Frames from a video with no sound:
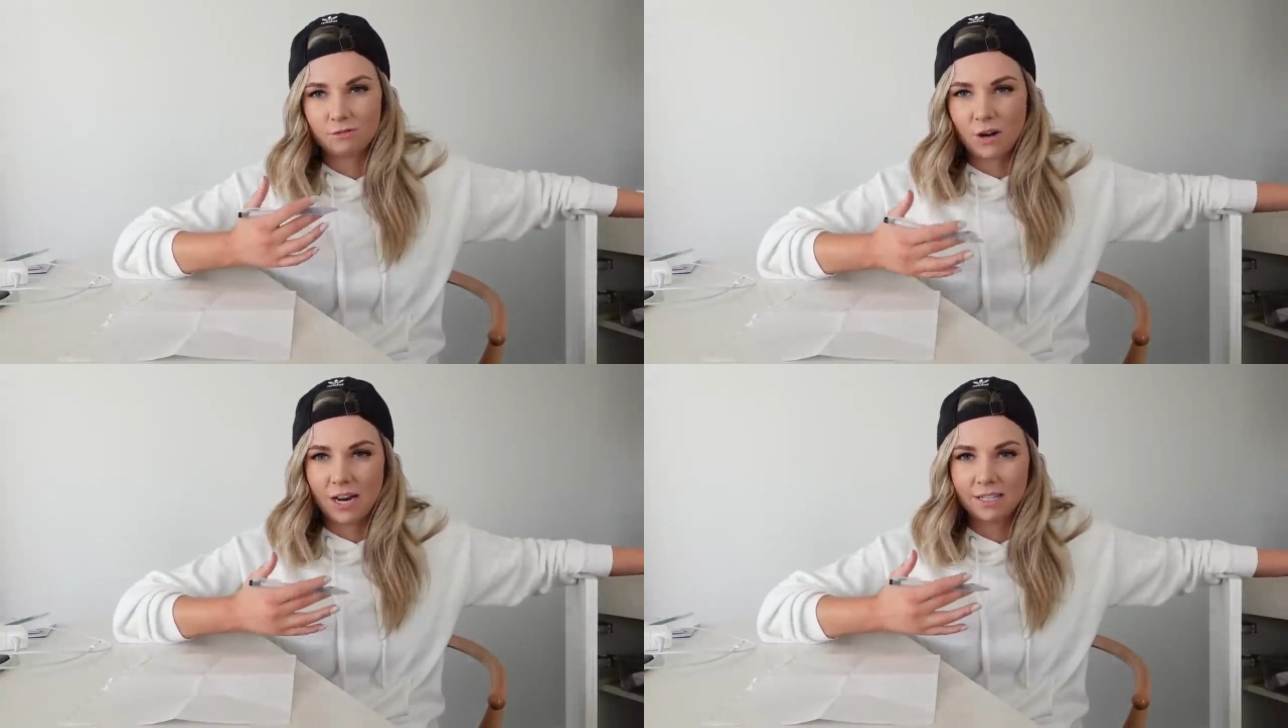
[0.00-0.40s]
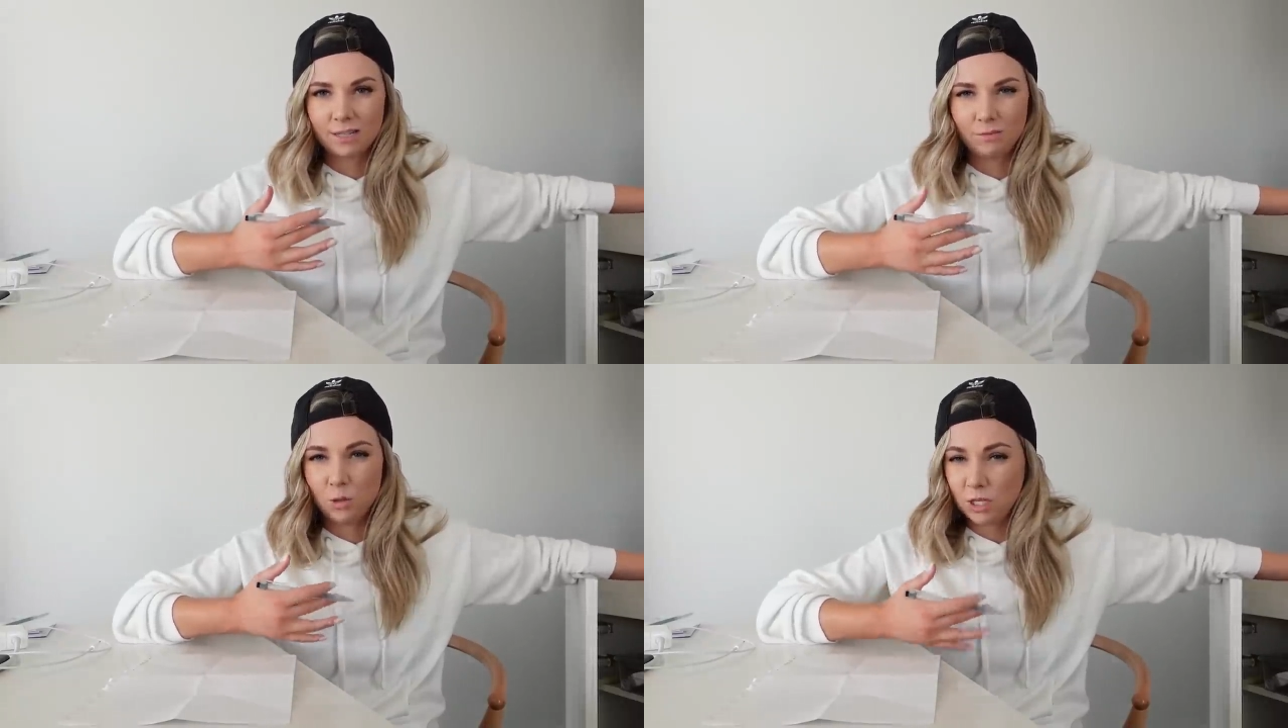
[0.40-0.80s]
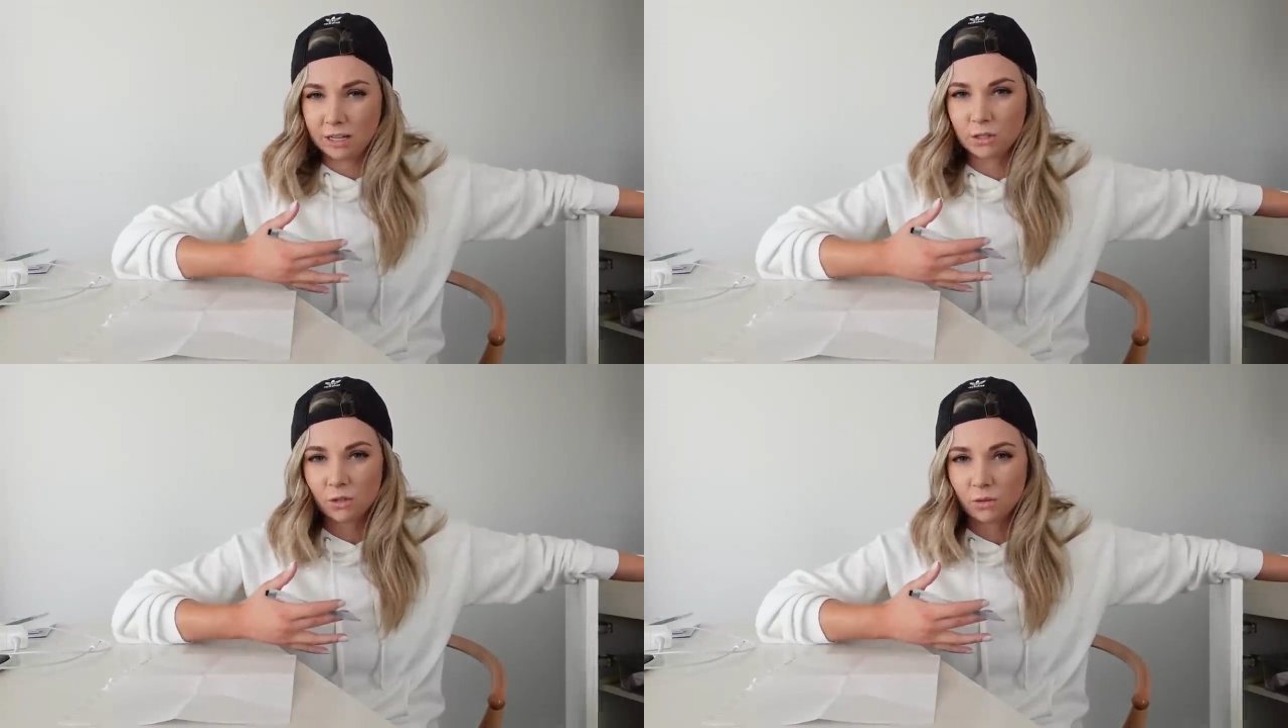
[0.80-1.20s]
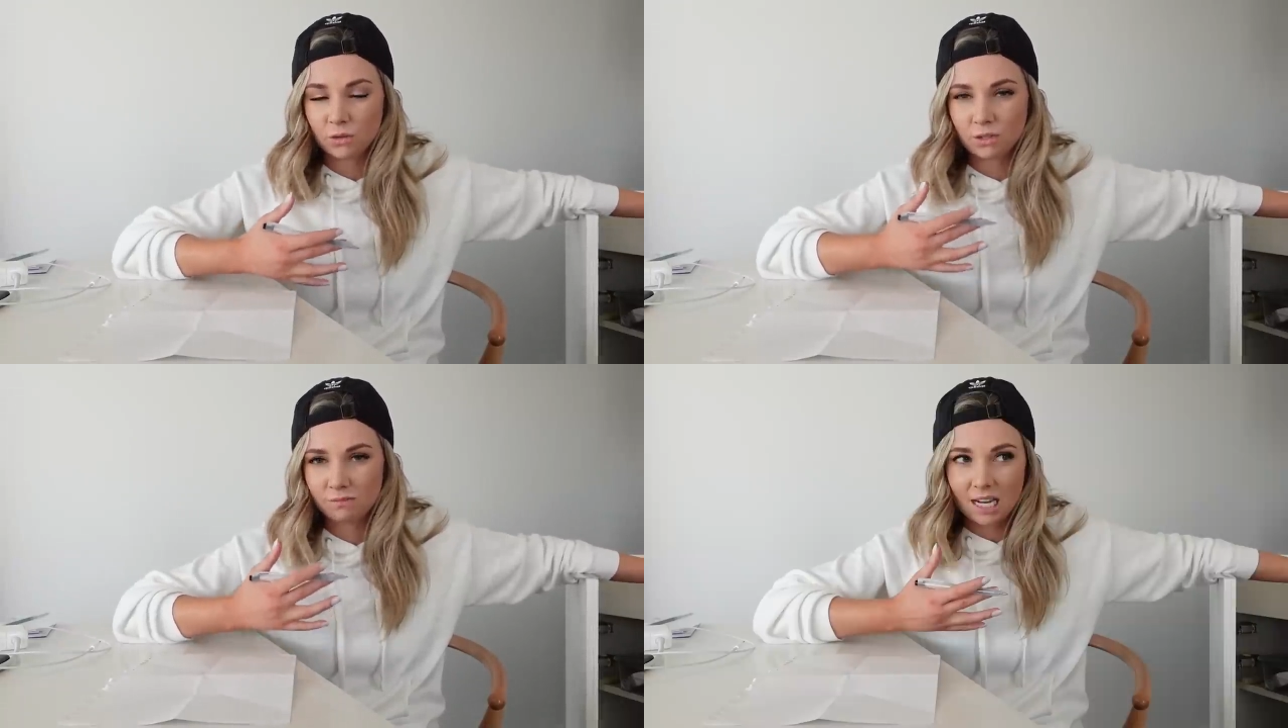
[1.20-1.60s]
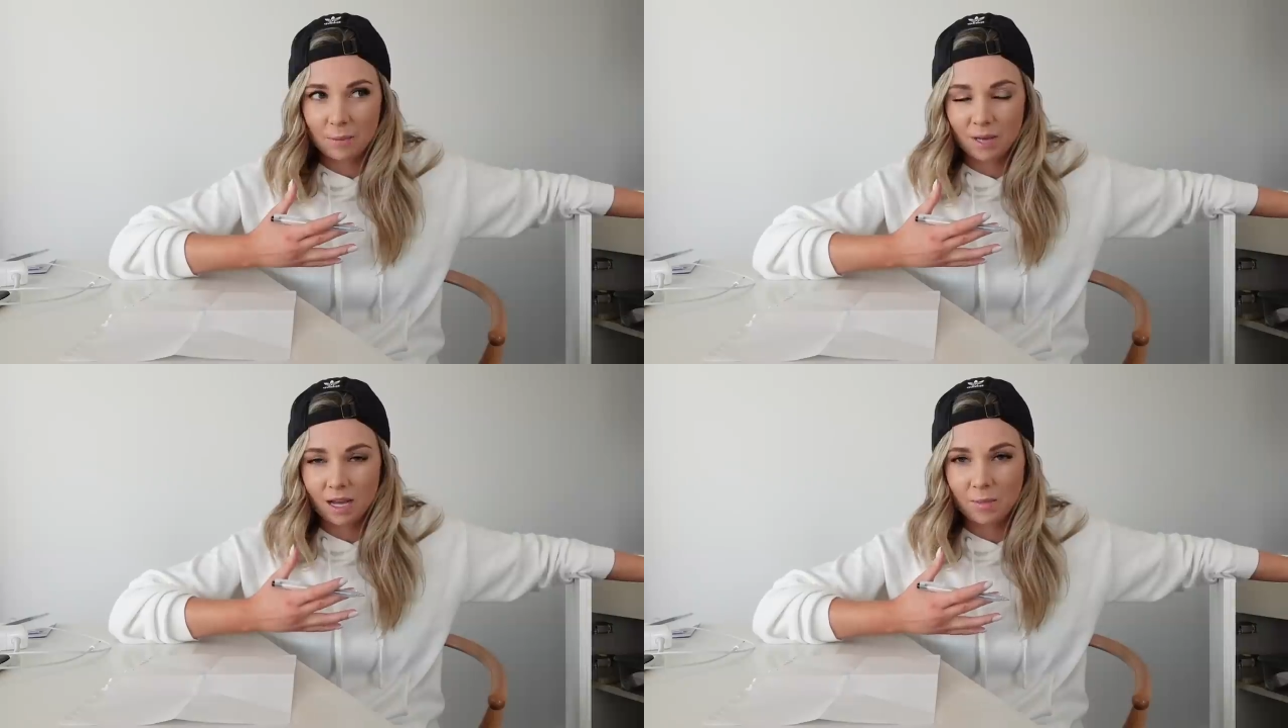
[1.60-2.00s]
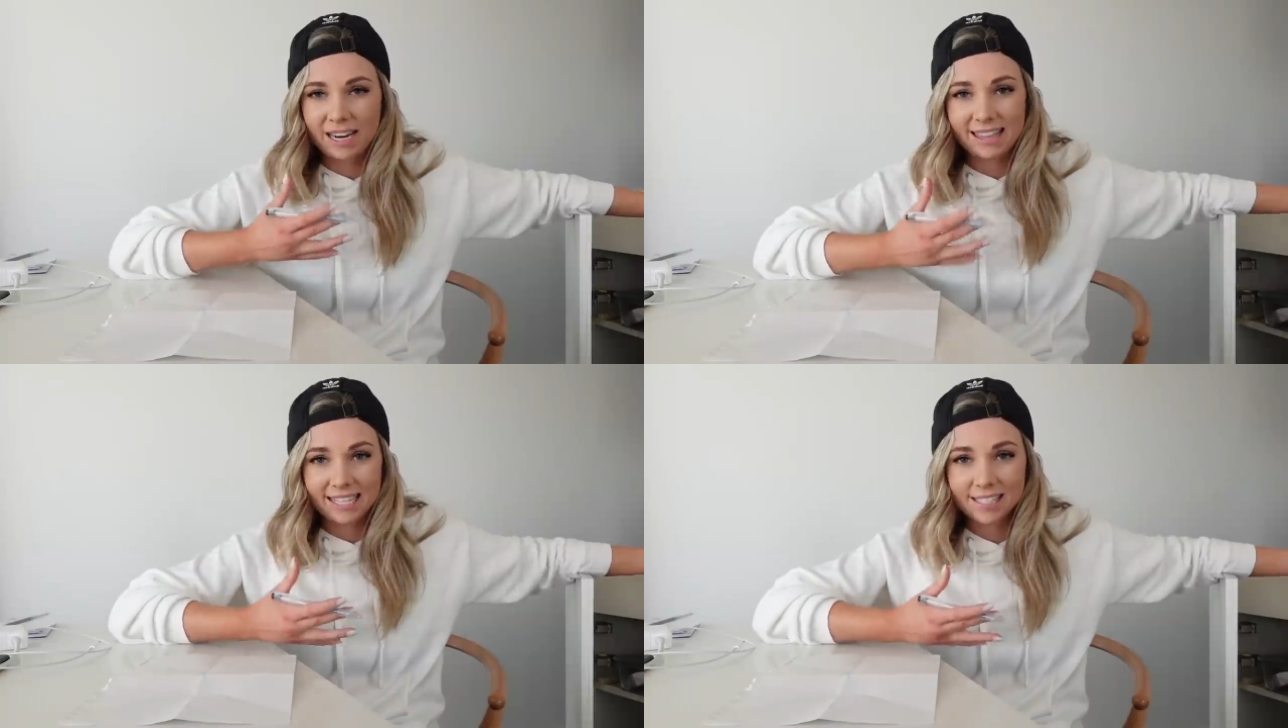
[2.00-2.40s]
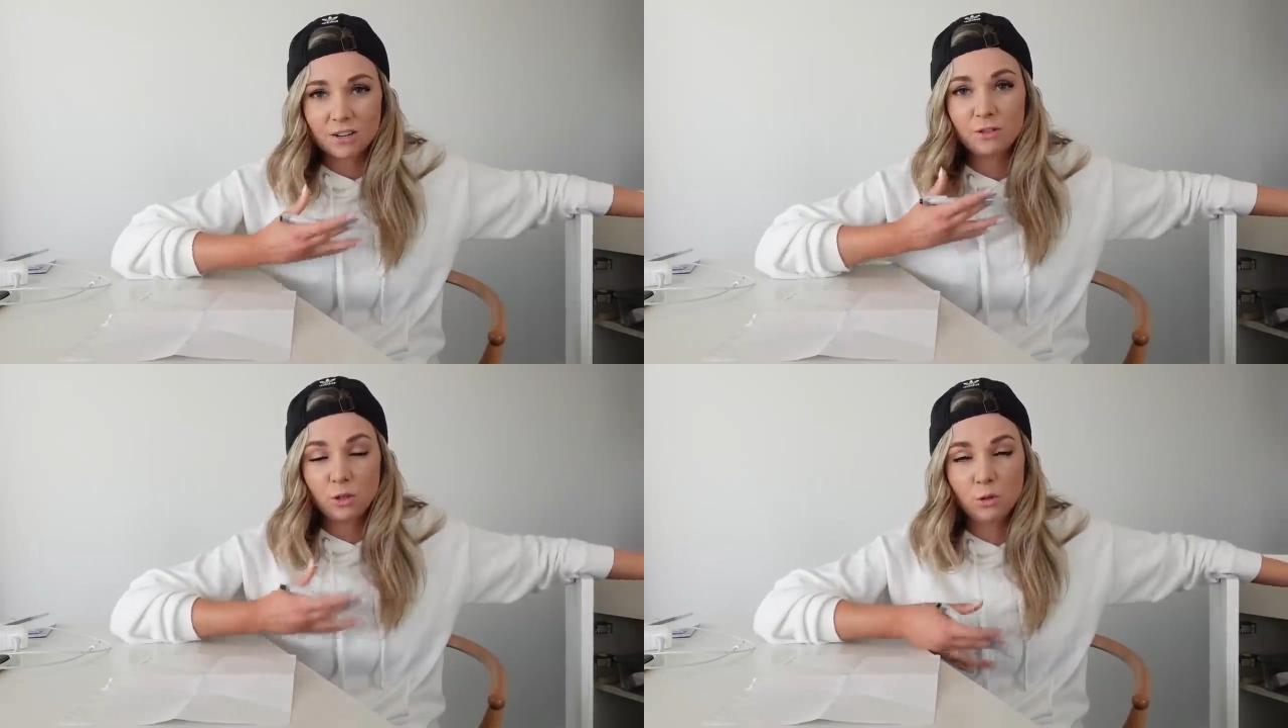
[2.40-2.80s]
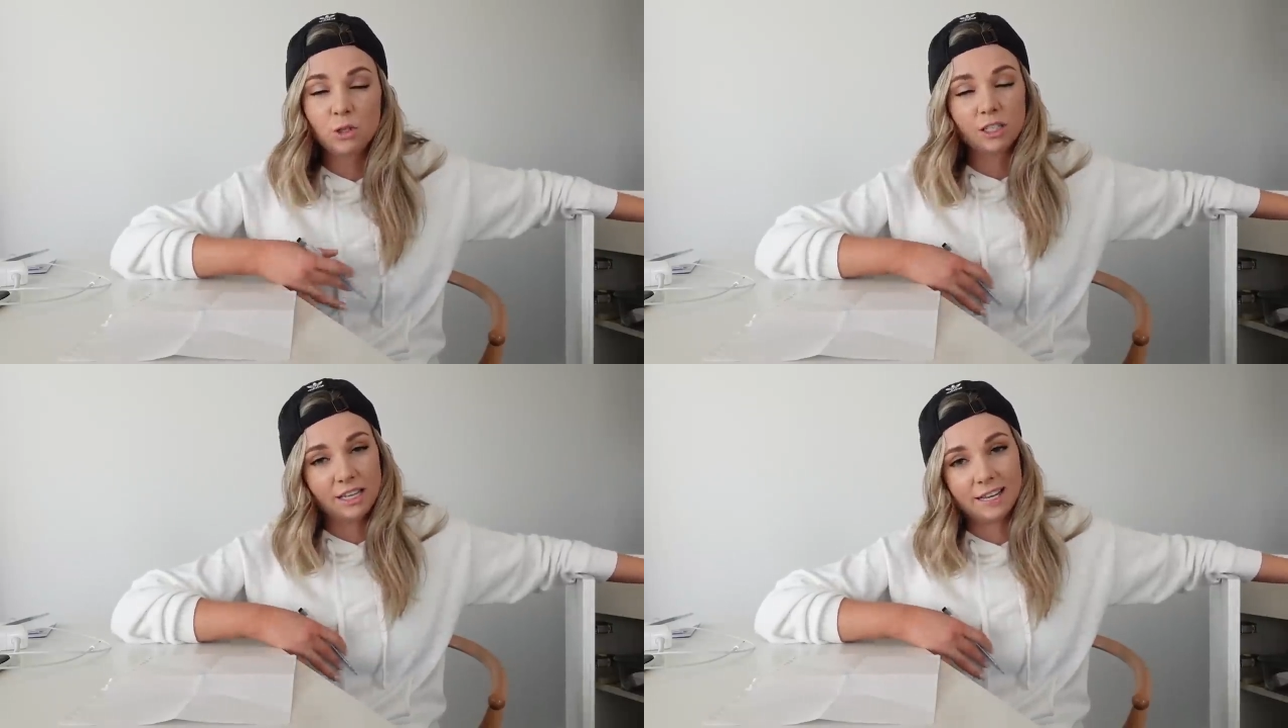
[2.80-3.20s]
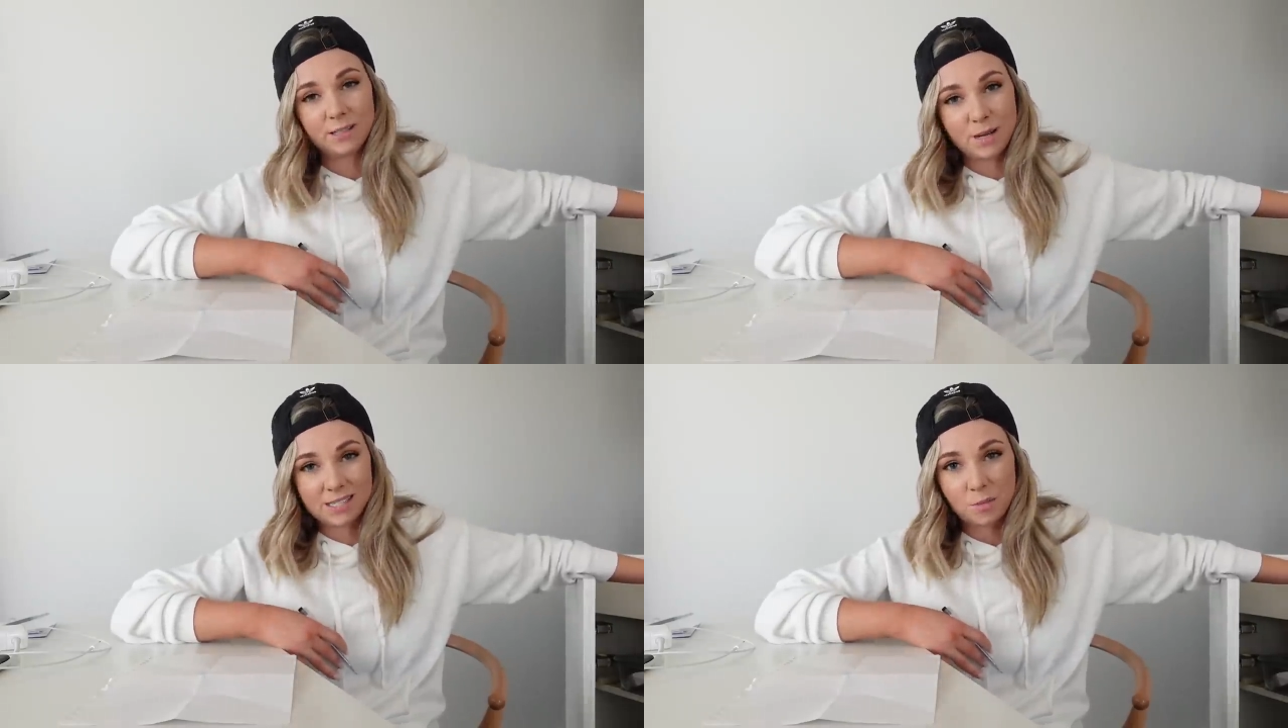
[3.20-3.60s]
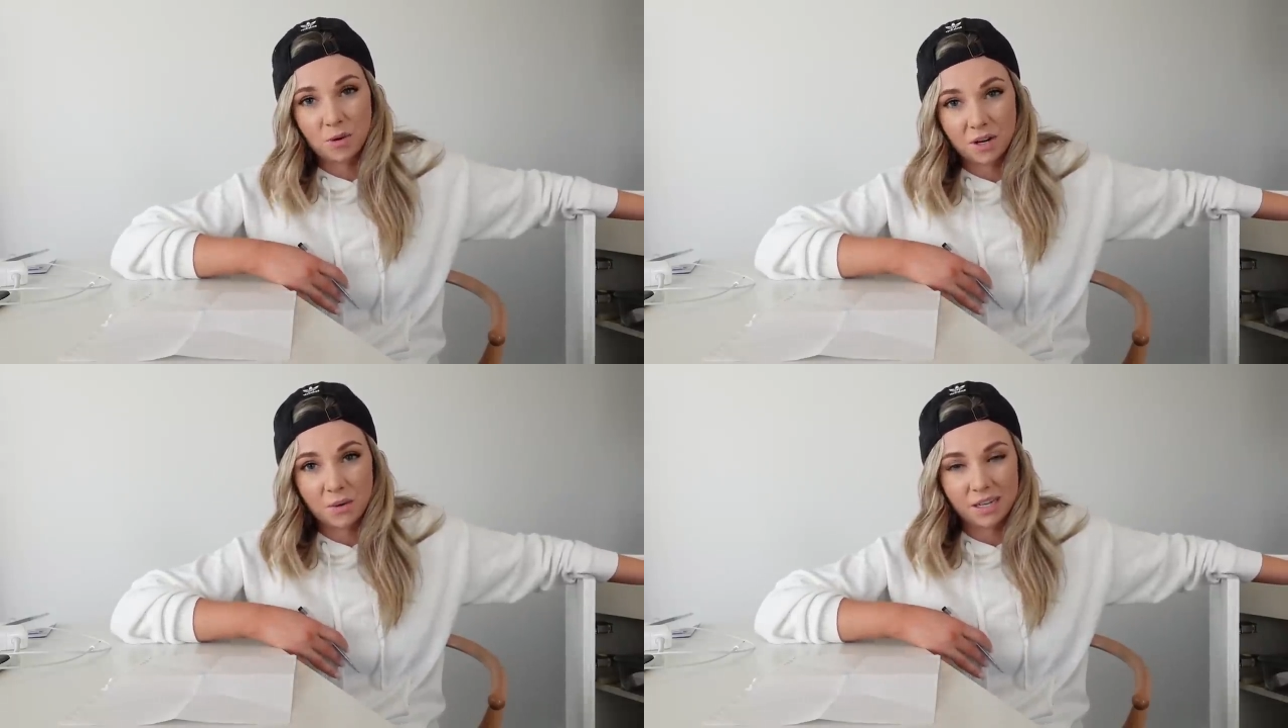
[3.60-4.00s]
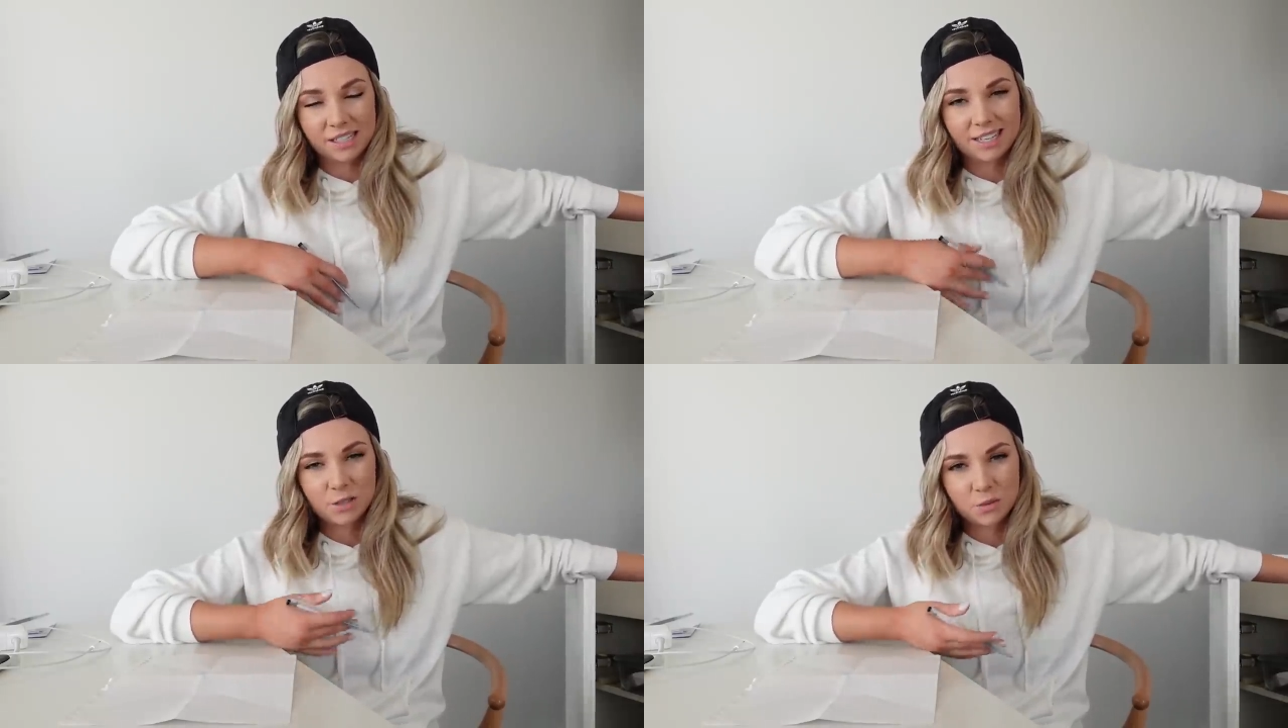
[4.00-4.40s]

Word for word: random utensils type cupboard, and that stuff usually gets messy pretty quickly. It's